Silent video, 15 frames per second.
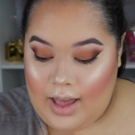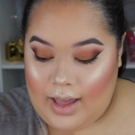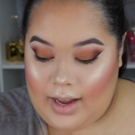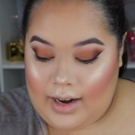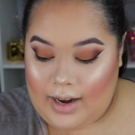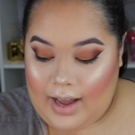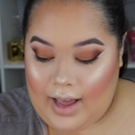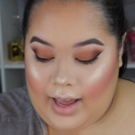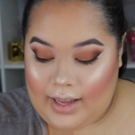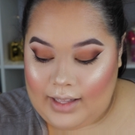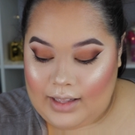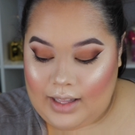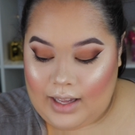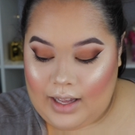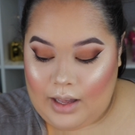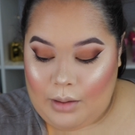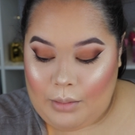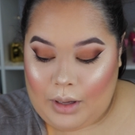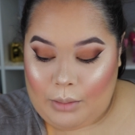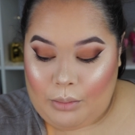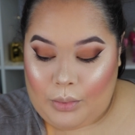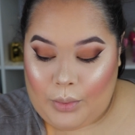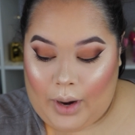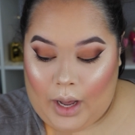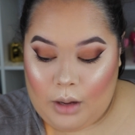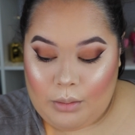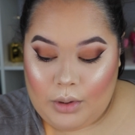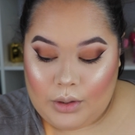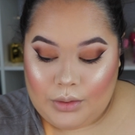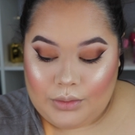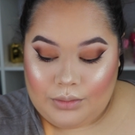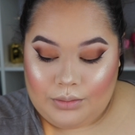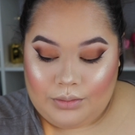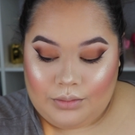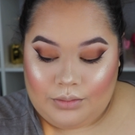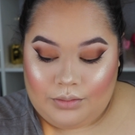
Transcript: and highlight my brow bone